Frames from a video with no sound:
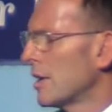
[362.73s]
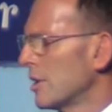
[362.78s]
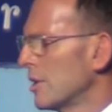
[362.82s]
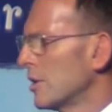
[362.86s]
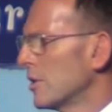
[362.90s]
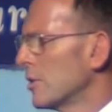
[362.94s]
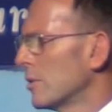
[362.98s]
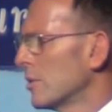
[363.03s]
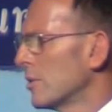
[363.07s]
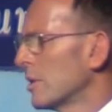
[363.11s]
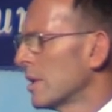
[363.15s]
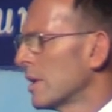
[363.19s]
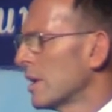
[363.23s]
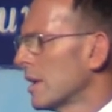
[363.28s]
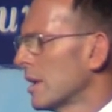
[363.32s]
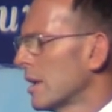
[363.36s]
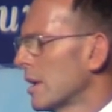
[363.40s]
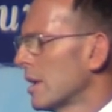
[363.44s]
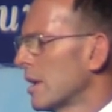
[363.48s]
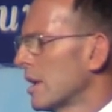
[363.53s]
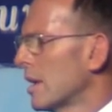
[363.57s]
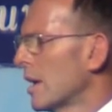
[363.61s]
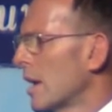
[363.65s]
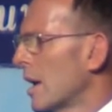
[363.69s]
you
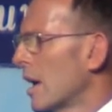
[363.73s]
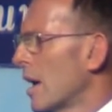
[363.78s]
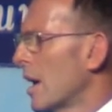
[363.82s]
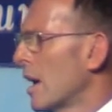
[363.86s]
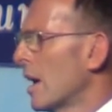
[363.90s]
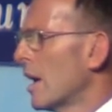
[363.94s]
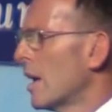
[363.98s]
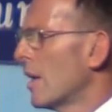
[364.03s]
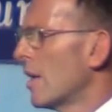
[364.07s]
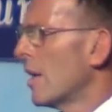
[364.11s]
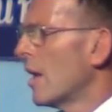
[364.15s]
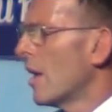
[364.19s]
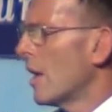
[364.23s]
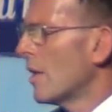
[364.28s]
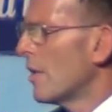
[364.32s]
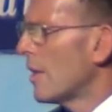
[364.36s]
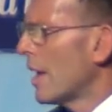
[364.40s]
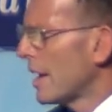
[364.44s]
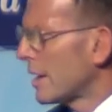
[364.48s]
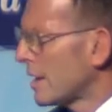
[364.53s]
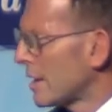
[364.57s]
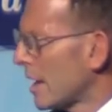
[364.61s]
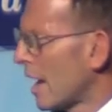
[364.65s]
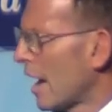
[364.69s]

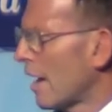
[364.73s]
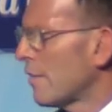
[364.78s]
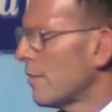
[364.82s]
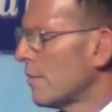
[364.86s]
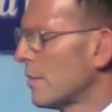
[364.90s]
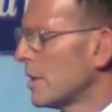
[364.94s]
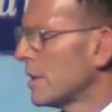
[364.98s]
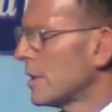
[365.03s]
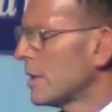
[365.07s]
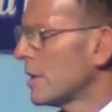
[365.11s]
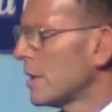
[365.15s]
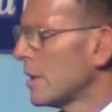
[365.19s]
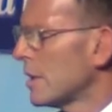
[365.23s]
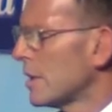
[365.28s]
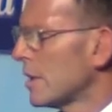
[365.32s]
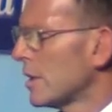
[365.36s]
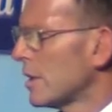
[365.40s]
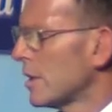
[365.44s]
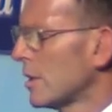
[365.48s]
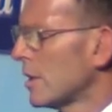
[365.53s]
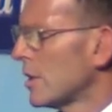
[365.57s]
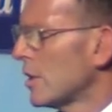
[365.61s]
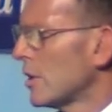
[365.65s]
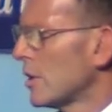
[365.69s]
that government
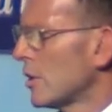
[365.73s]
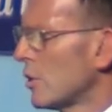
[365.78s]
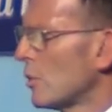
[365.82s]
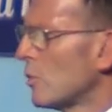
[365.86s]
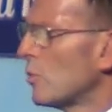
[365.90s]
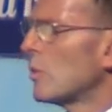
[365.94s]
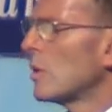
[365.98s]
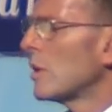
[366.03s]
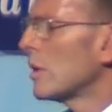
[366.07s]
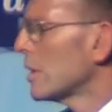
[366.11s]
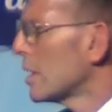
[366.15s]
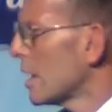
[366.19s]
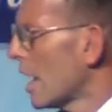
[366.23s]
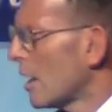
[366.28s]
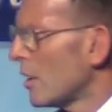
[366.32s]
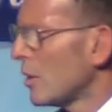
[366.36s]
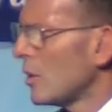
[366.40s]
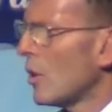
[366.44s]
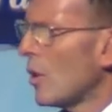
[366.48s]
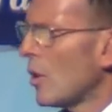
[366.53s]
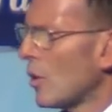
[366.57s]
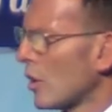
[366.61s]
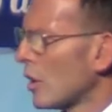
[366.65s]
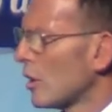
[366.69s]
will no
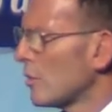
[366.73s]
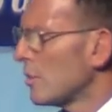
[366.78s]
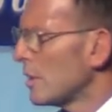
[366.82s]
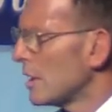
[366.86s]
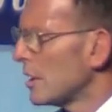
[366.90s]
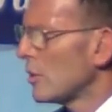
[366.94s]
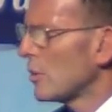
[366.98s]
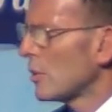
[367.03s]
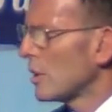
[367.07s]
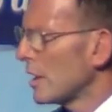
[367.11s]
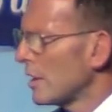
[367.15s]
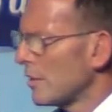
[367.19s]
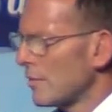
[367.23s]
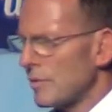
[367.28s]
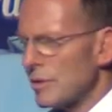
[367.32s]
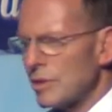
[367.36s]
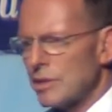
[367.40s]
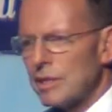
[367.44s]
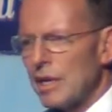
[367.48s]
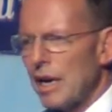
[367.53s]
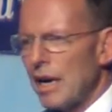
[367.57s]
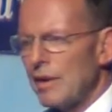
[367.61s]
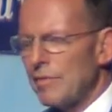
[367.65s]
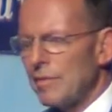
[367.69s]
longer be looking for
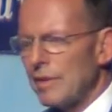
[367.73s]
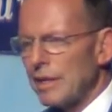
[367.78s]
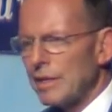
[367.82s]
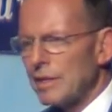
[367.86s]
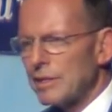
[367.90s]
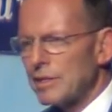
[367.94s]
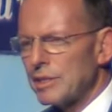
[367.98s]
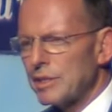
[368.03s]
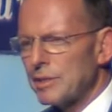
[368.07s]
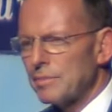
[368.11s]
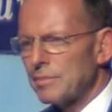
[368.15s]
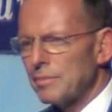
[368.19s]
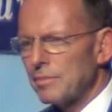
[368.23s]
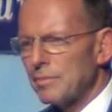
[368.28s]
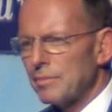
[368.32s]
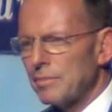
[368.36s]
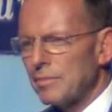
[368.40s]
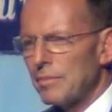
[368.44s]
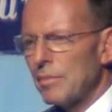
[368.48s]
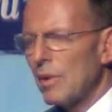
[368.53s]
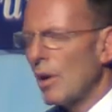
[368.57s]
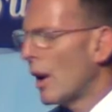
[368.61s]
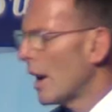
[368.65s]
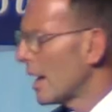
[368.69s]
savings.
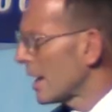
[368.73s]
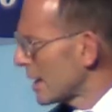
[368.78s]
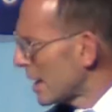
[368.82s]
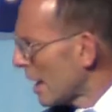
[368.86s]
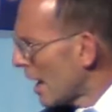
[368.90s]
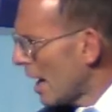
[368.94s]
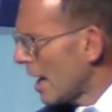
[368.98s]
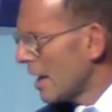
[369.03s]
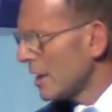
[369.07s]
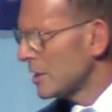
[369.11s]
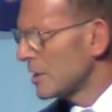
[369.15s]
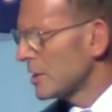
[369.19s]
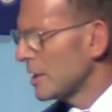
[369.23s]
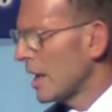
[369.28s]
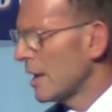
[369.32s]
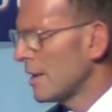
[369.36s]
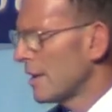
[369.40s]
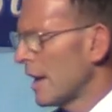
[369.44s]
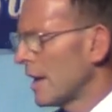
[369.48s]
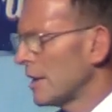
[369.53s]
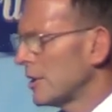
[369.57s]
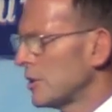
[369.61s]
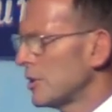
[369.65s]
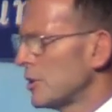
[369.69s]
I can't say
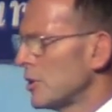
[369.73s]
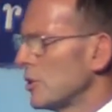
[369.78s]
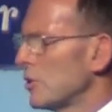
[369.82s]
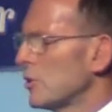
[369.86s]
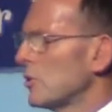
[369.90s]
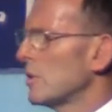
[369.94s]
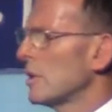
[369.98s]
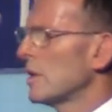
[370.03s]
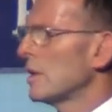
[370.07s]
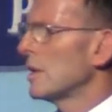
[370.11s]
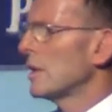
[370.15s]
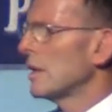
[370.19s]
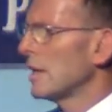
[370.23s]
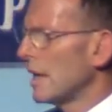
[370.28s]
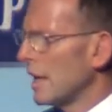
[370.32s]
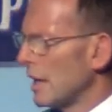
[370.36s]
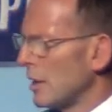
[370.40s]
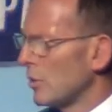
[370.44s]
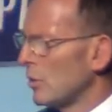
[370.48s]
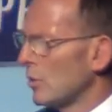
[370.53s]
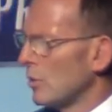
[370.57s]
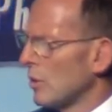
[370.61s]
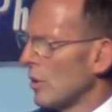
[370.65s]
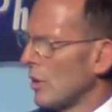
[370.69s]
that to you
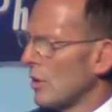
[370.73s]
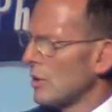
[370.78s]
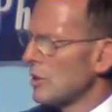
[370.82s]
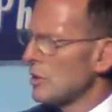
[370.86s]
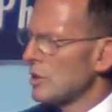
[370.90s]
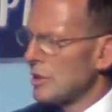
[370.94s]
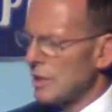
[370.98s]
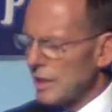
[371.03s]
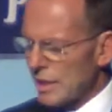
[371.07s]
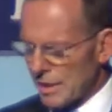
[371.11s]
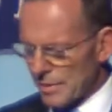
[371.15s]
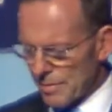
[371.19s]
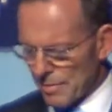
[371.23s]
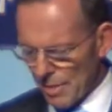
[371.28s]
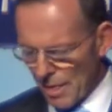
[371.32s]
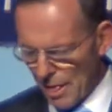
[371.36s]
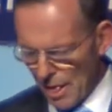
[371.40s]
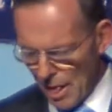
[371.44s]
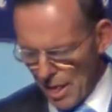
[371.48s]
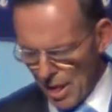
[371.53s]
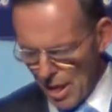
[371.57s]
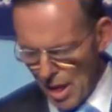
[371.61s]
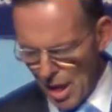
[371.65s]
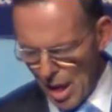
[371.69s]
in all honesty.
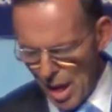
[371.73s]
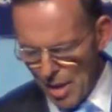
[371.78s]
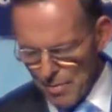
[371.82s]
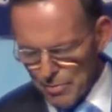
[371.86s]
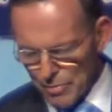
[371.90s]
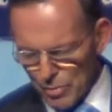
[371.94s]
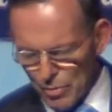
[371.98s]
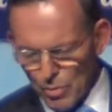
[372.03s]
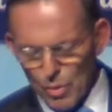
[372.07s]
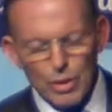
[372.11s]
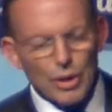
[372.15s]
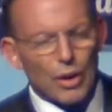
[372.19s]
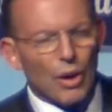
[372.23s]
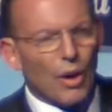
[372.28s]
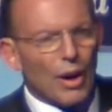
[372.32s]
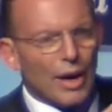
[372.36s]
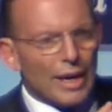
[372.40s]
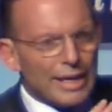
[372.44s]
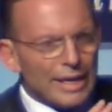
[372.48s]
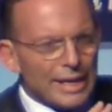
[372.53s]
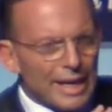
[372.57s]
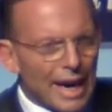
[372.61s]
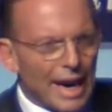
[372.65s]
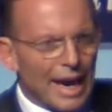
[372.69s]
But what I
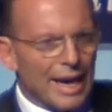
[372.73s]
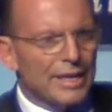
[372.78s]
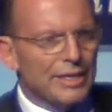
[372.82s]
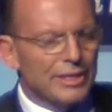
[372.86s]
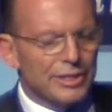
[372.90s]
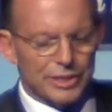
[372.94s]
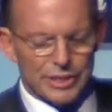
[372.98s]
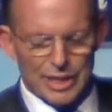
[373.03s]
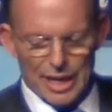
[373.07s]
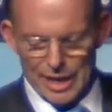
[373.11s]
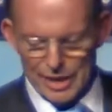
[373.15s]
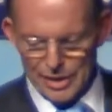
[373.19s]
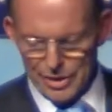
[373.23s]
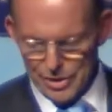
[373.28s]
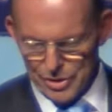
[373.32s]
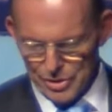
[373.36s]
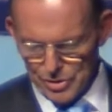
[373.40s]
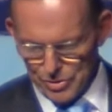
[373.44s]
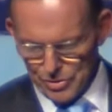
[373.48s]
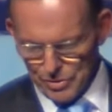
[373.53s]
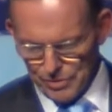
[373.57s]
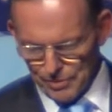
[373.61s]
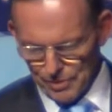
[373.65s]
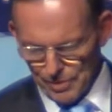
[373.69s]
can say to
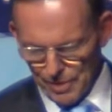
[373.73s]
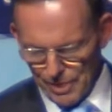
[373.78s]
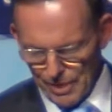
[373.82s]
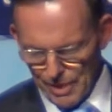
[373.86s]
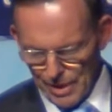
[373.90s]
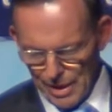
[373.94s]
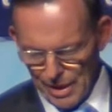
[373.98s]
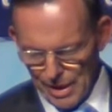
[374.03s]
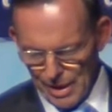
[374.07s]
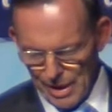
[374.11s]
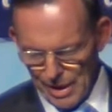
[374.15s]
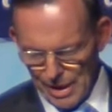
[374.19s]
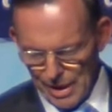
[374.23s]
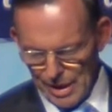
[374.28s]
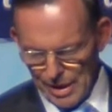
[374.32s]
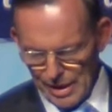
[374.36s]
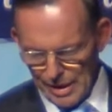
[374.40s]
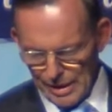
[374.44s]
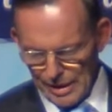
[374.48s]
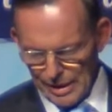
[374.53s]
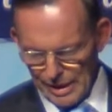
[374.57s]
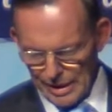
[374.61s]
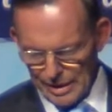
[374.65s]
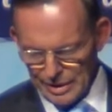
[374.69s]
you
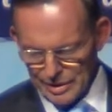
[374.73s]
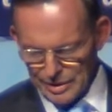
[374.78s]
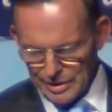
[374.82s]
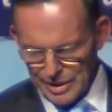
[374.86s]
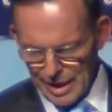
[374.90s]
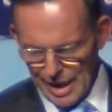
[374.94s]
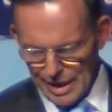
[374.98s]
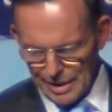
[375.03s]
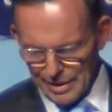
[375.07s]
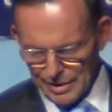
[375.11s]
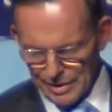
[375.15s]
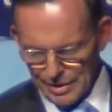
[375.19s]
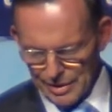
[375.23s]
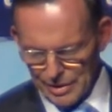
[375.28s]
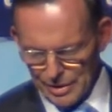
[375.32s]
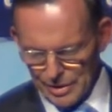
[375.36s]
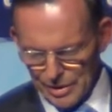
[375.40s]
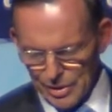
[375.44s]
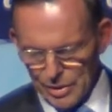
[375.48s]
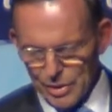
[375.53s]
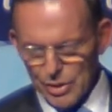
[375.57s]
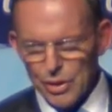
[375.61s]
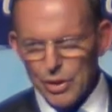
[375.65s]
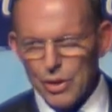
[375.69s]
is that
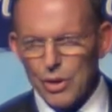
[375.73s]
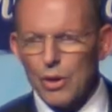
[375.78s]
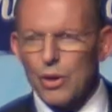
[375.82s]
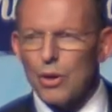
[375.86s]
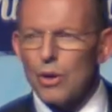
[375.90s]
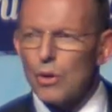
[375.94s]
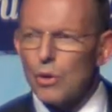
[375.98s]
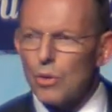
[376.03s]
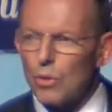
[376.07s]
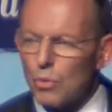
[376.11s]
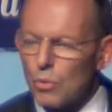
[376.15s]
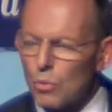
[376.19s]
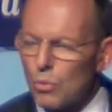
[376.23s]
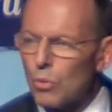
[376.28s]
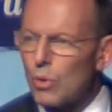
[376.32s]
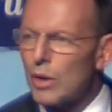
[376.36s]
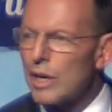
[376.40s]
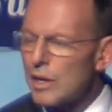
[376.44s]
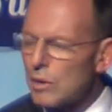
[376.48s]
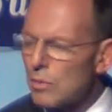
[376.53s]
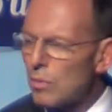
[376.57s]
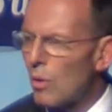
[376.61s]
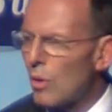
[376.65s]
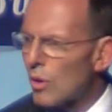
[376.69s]

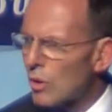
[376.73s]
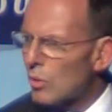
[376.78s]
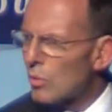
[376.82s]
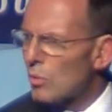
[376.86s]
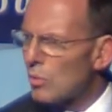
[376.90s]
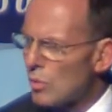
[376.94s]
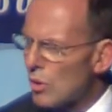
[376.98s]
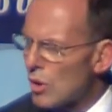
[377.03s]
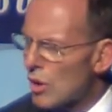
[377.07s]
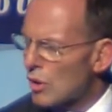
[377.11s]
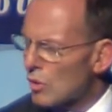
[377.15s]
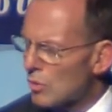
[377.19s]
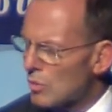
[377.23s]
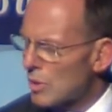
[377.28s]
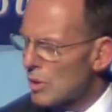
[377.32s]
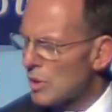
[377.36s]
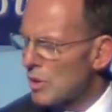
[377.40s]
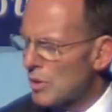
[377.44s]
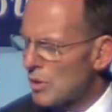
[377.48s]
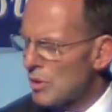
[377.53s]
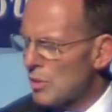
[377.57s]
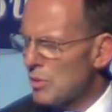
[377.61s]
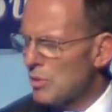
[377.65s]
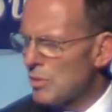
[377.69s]
we want to work with
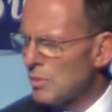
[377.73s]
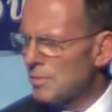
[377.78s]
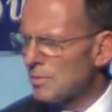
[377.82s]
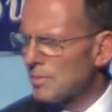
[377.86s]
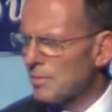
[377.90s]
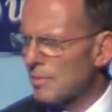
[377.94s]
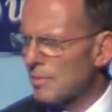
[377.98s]
you